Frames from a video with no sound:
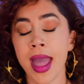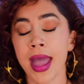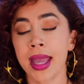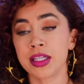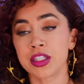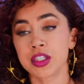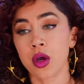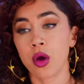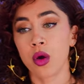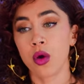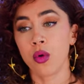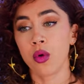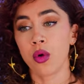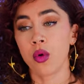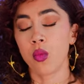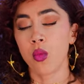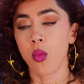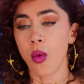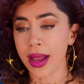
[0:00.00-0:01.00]
And
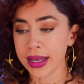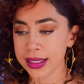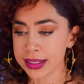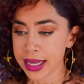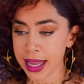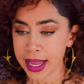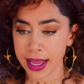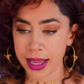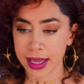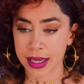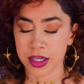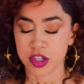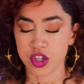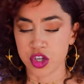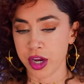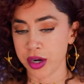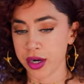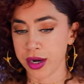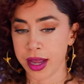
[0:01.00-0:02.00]
so one day,
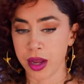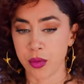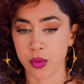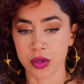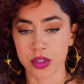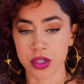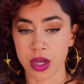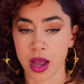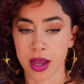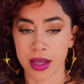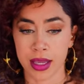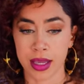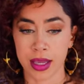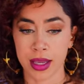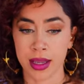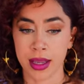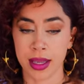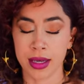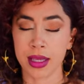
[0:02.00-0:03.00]
Jared and I were
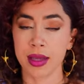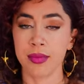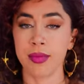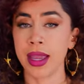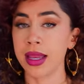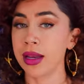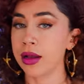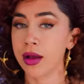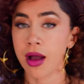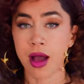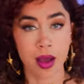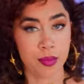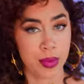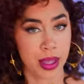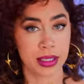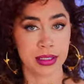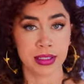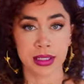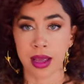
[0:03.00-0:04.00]
talking, and he made a
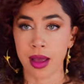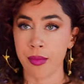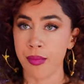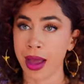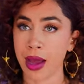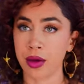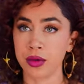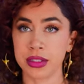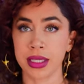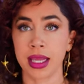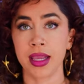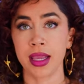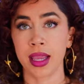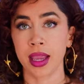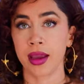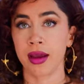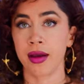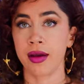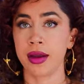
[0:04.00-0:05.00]
comment about
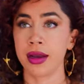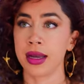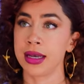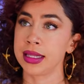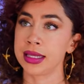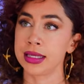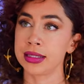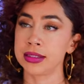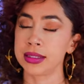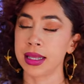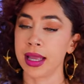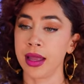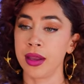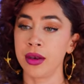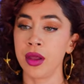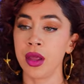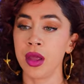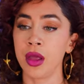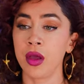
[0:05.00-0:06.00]
daycare, and he
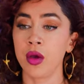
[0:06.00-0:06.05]
said,